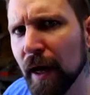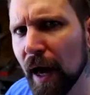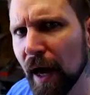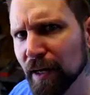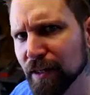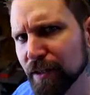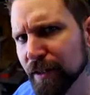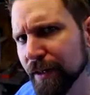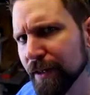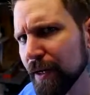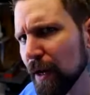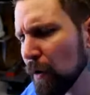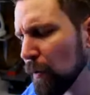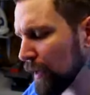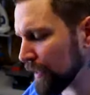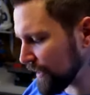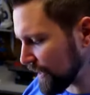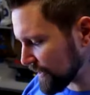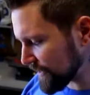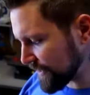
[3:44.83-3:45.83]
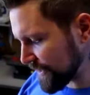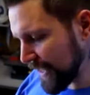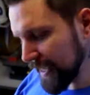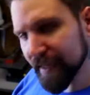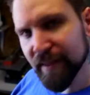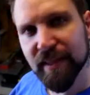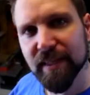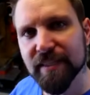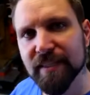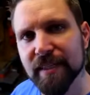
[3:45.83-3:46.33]
Actually, you know what? Let's
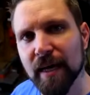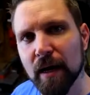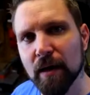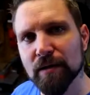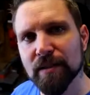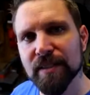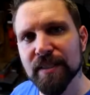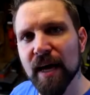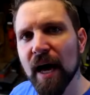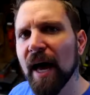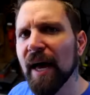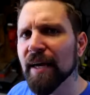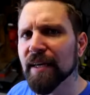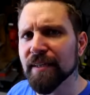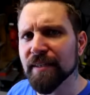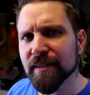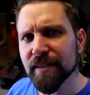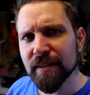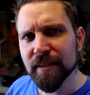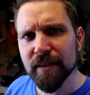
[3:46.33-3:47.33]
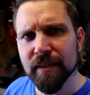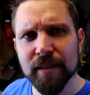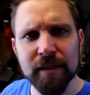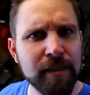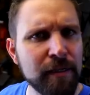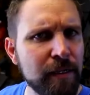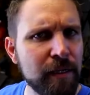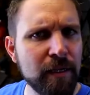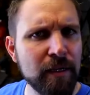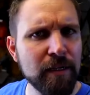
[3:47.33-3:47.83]
take this outside
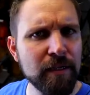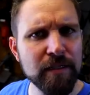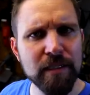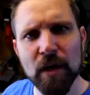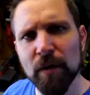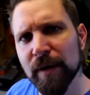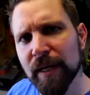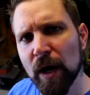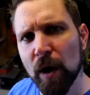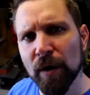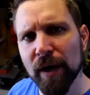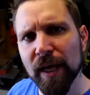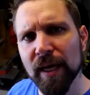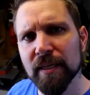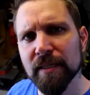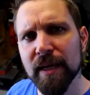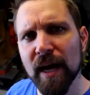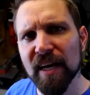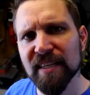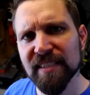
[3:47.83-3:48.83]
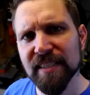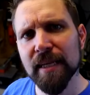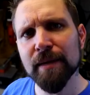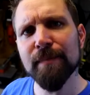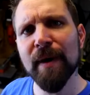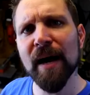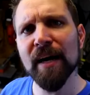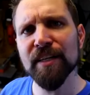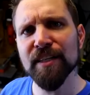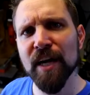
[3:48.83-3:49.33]
so we don't get dust in my